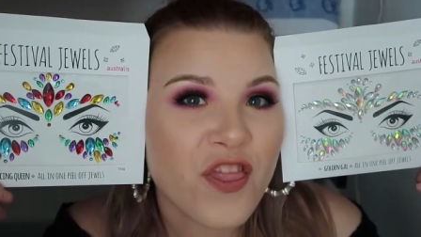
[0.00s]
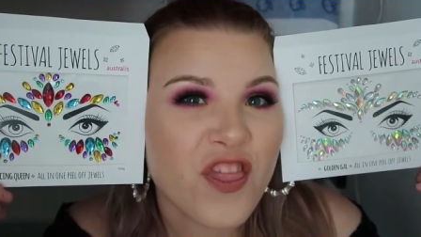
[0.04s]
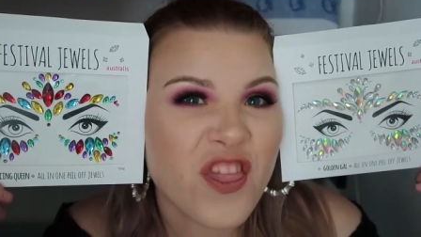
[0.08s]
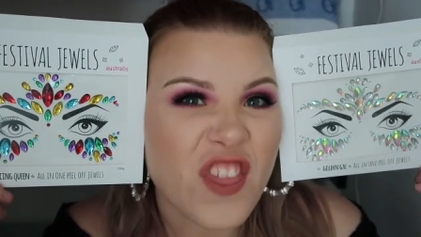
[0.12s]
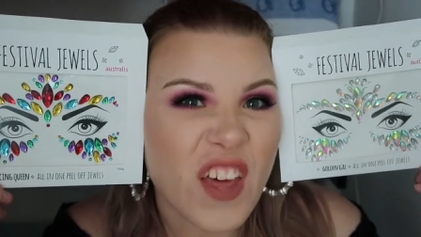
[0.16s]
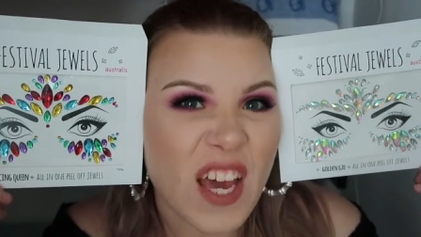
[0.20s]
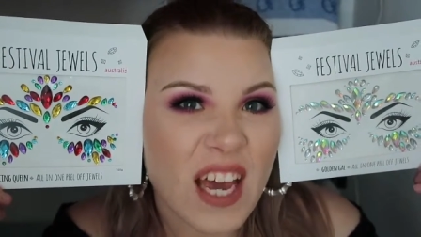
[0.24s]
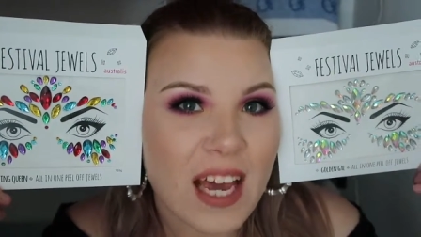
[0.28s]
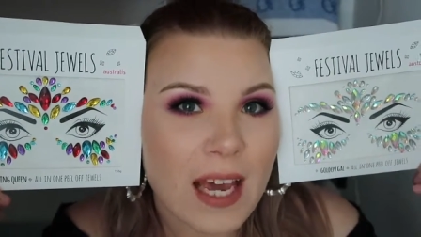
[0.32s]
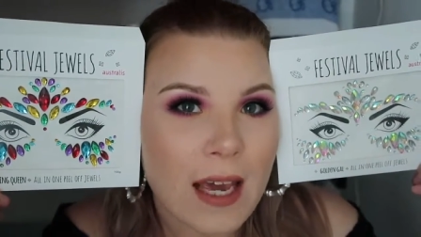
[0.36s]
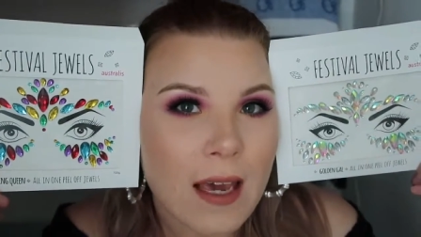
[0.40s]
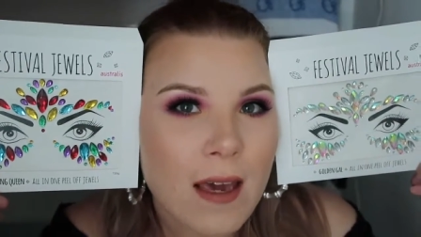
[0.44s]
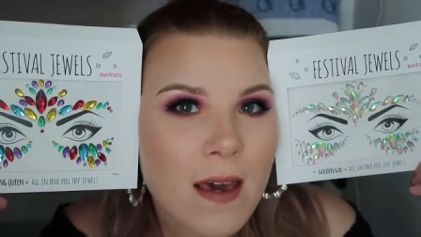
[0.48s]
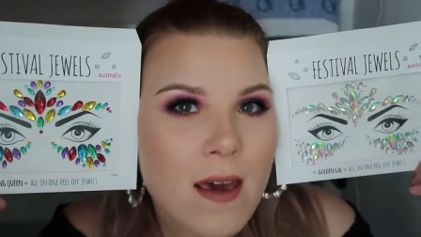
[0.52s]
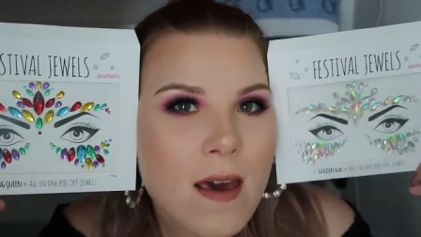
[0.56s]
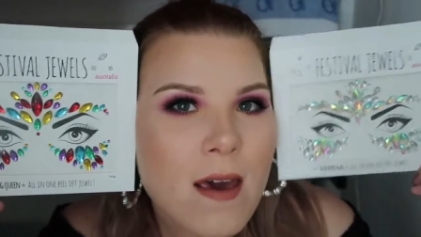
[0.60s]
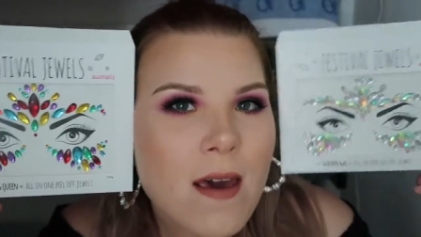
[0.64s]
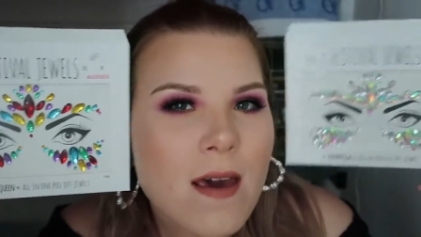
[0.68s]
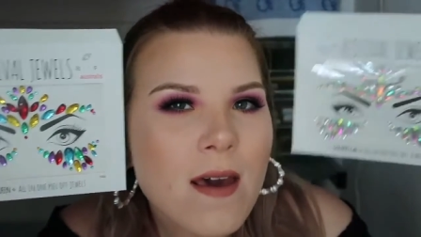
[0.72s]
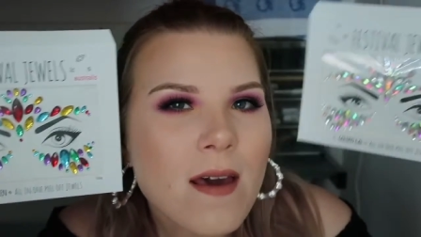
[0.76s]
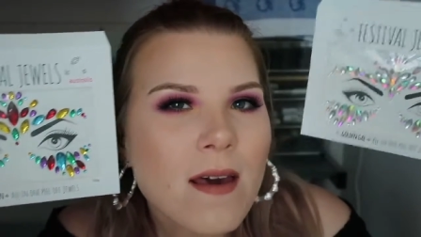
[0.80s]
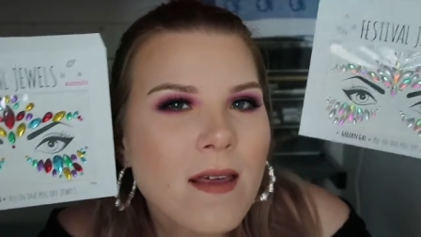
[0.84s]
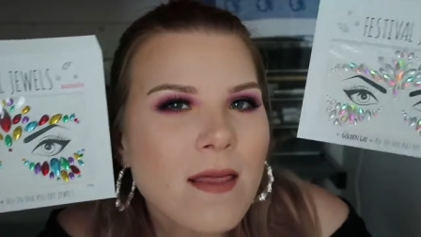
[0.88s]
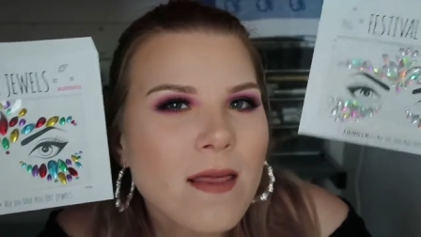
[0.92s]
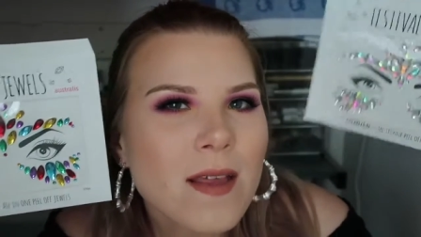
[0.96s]

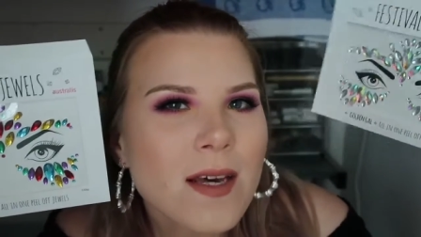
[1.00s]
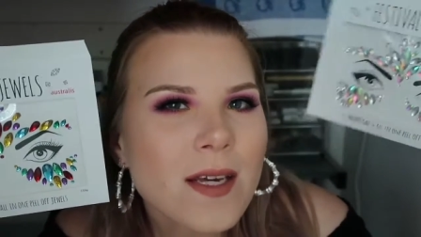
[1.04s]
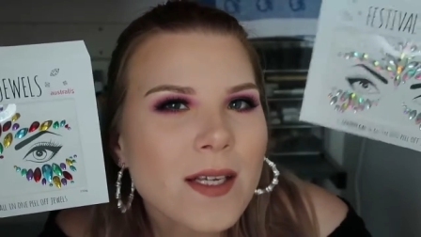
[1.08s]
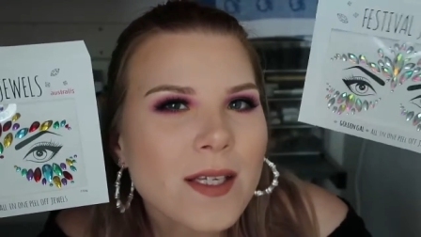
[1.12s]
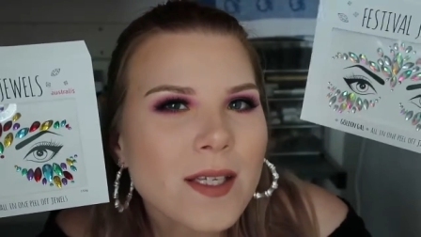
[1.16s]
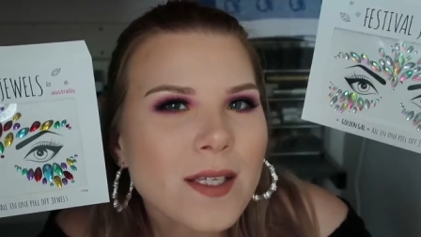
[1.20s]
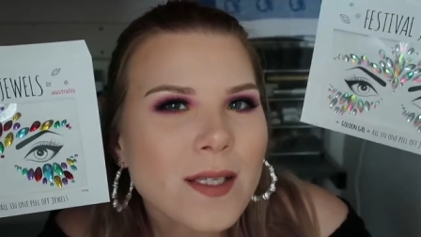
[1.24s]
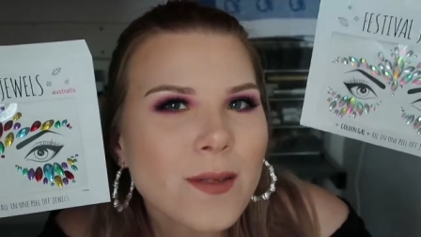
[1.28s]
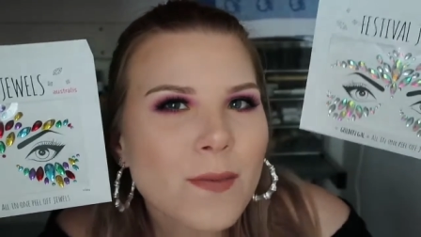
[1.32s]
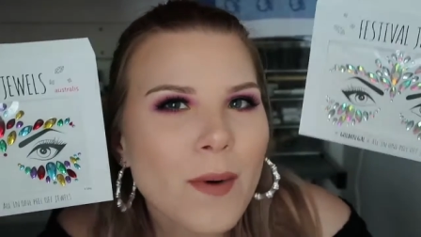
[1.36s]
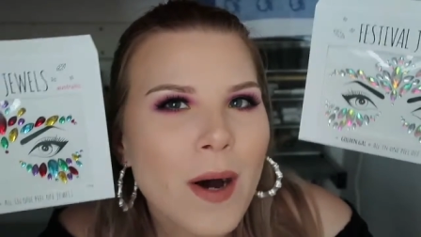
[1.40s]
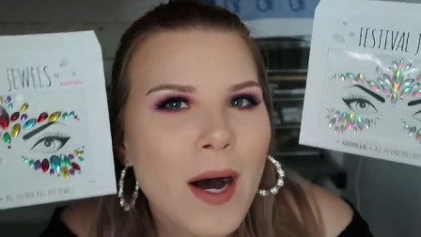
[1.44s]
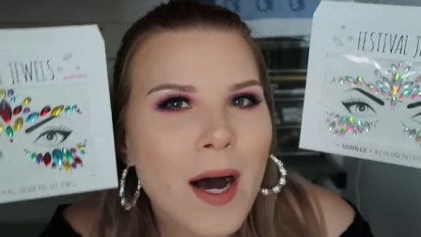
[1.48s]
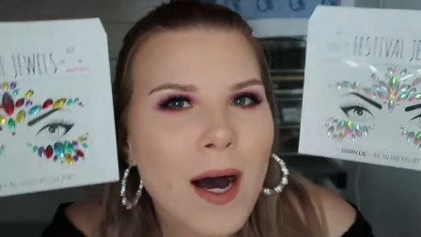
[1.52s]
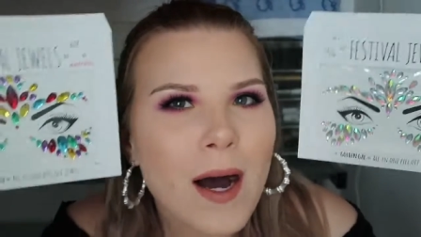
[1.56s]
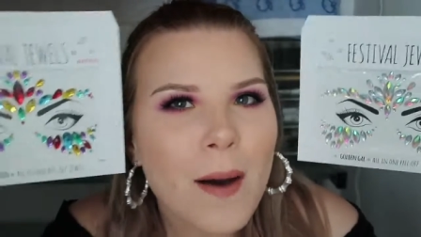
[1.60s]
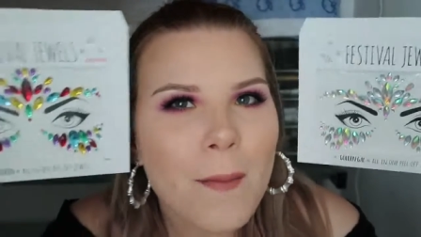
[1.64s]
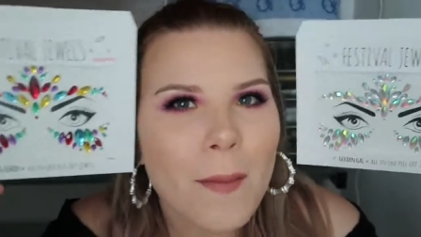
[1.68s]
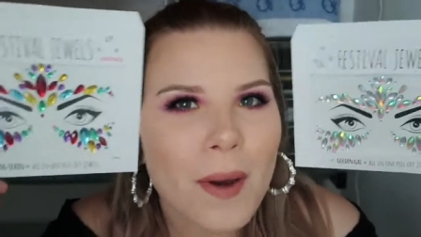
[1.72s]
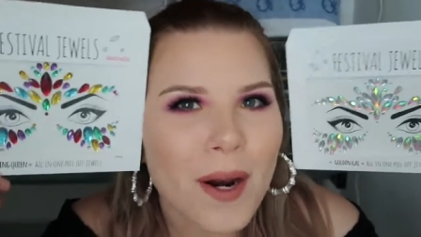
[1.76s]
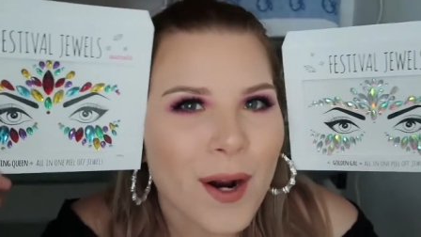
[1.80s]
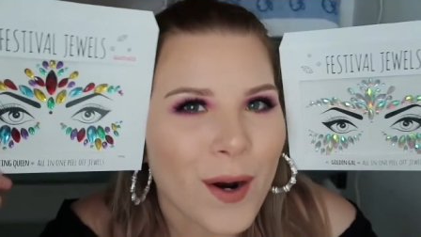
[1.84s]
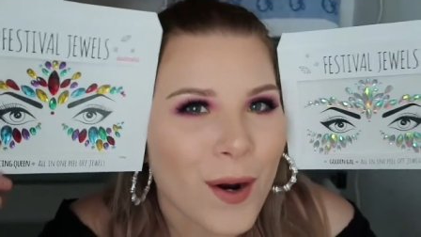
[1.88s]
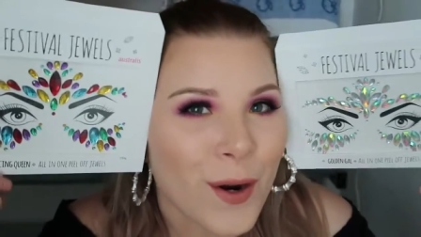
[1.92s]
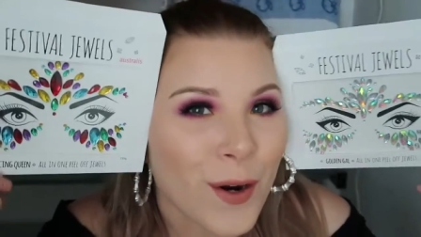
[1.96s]
thinking this one
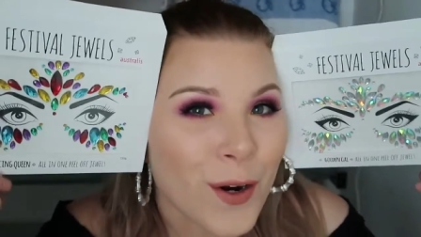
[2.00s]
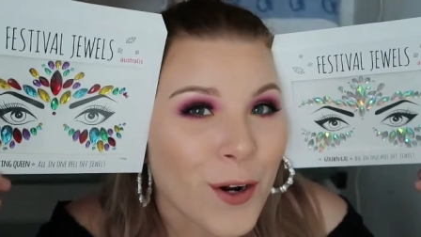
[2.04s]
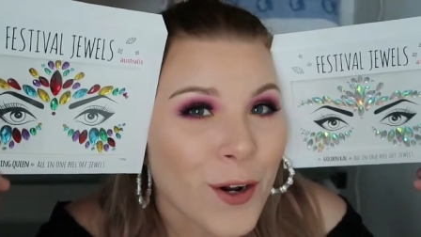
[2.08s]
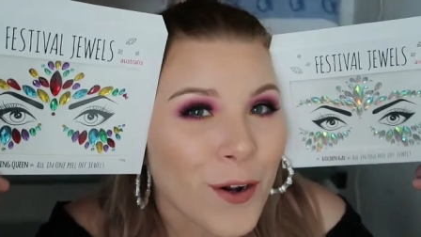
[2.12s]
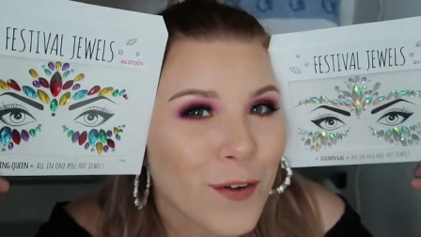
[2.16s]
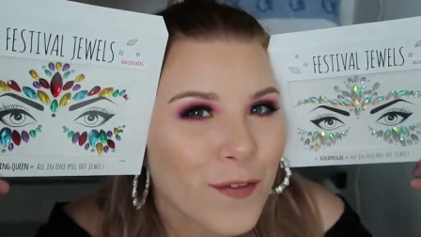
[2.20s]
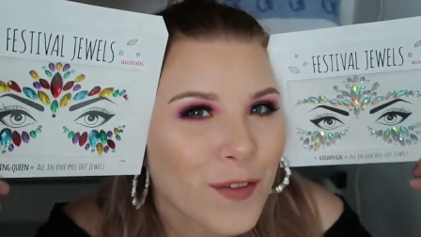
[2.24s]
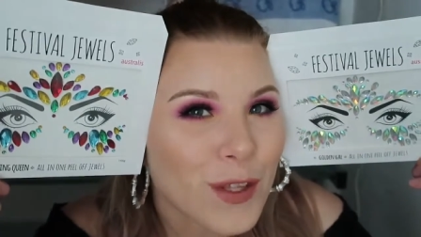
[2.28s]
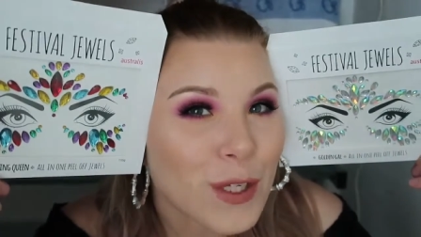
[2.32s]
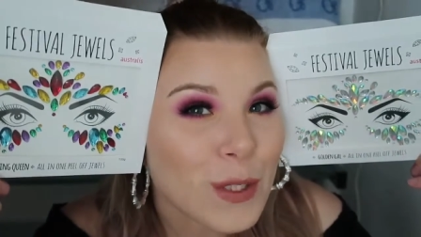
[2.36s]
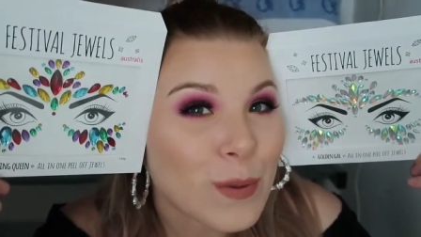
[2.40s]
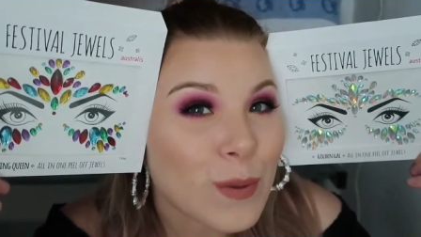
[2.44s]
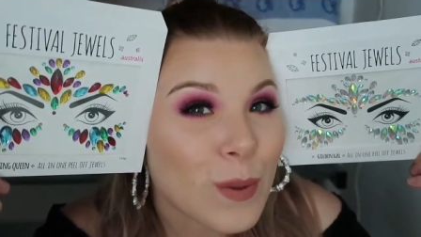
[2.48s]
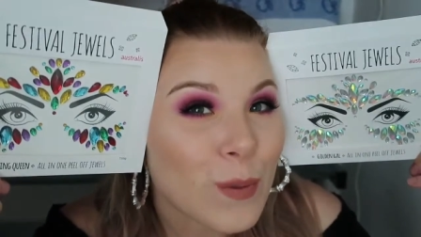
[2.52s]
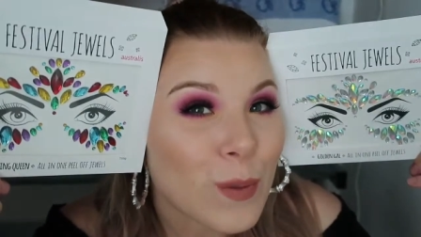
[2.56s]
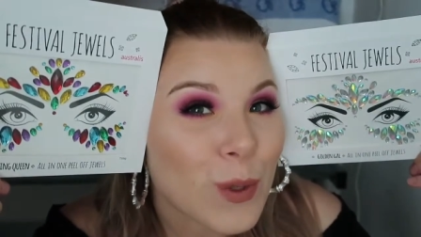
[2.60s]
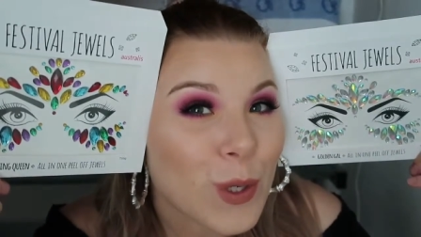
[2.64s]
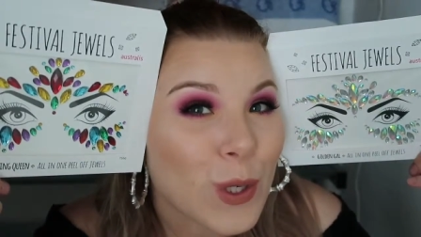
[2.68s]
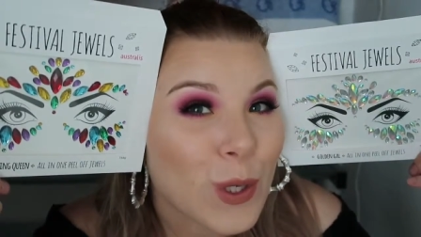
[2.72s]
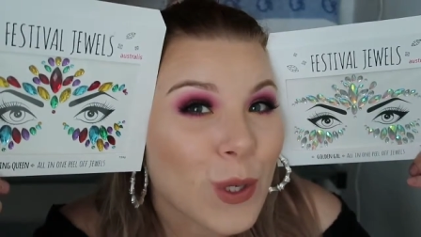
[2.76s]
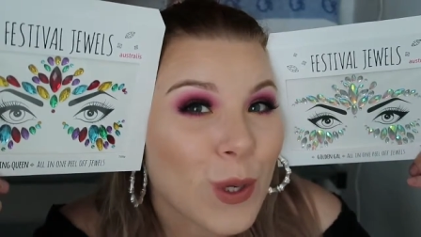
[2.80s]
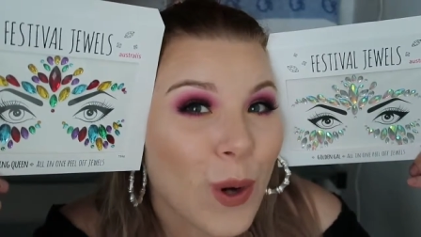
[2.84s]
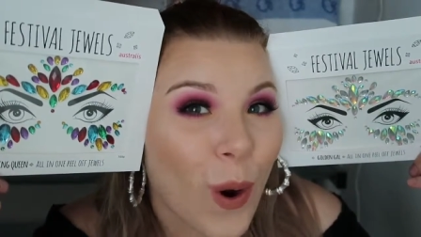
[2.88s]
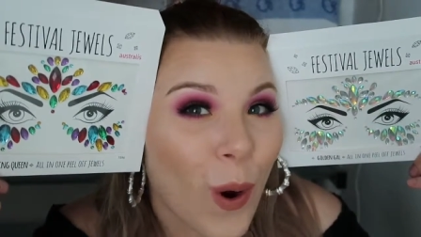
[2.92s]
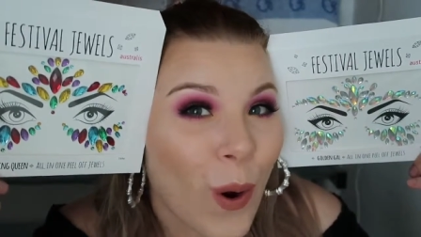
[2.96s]
but I don't know if this one will
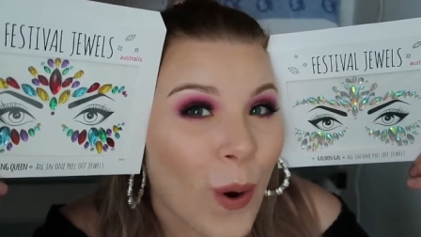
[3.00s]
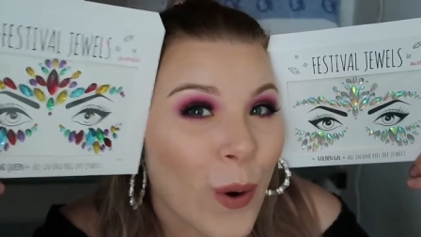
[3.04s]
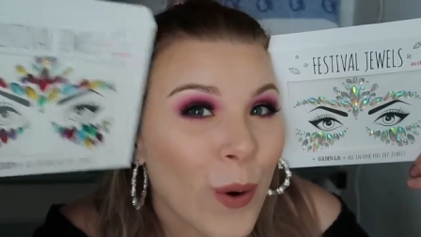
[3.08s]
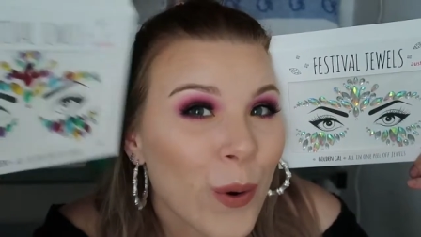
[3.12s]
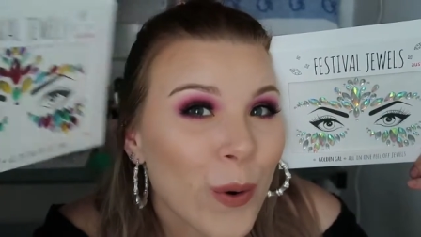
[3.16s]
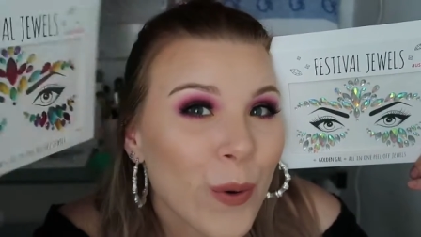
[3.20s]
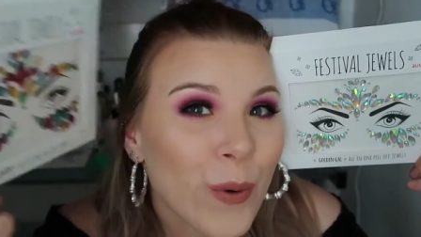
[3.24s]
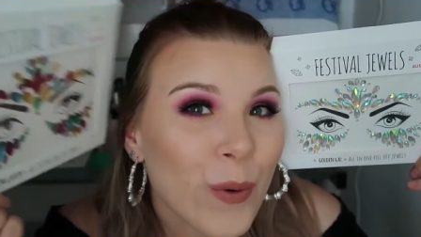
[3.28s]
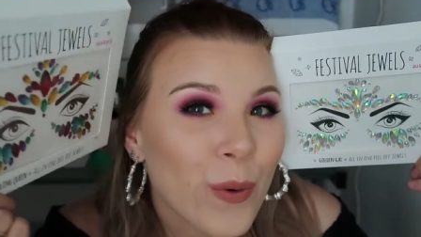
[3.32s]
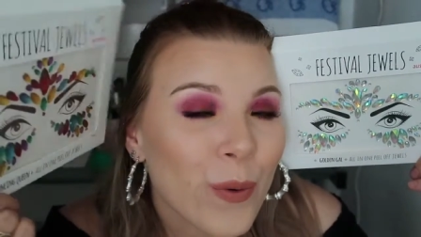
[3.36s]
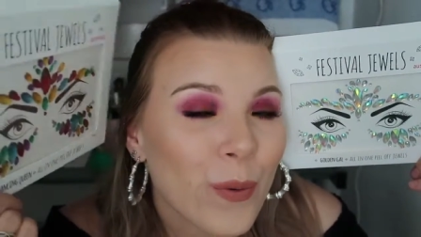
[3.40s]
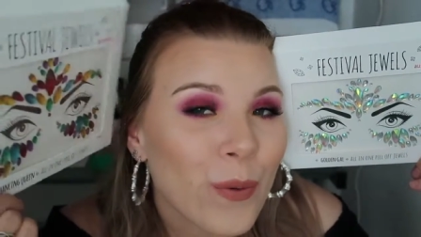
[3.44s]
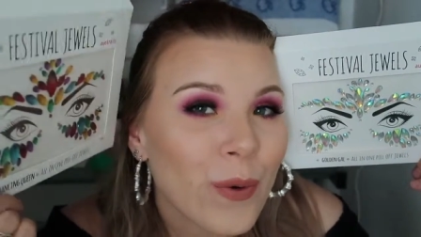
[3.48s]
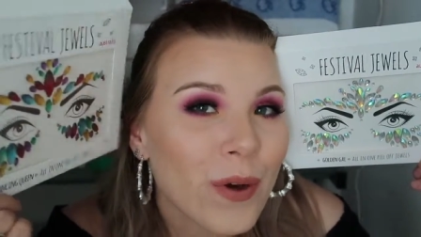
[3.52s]
go